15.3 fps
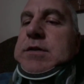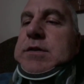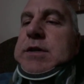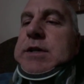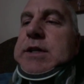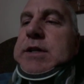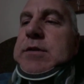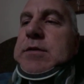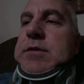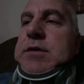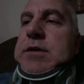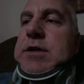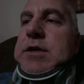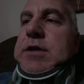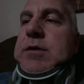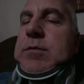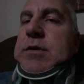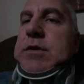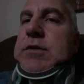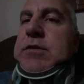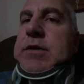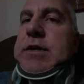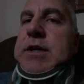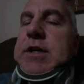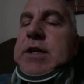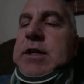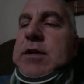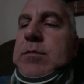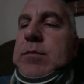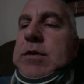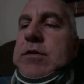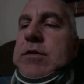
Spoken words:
Alright, I am going to try to get me